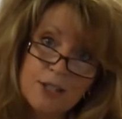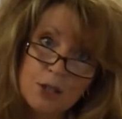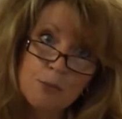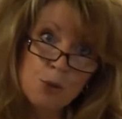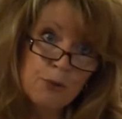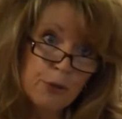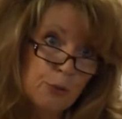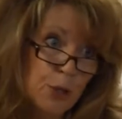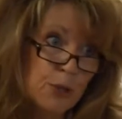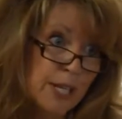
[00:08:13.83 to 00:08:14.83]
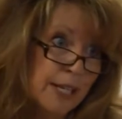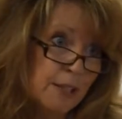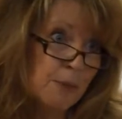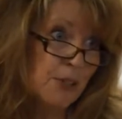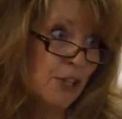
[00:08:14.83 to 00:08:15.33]
to move the Rose
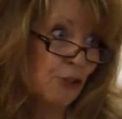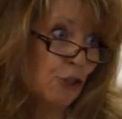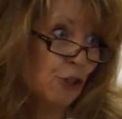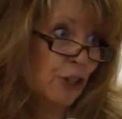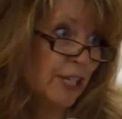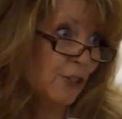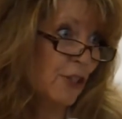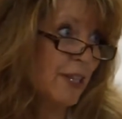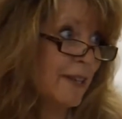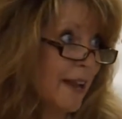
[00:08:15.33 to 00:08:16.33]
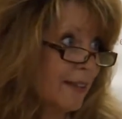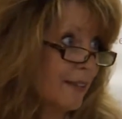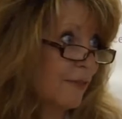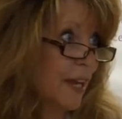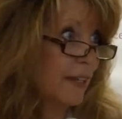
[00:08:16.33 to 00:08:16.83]
Andom Center into the
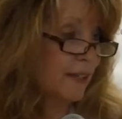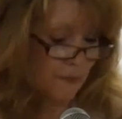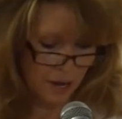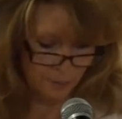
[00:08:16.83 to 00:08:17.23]
next phase of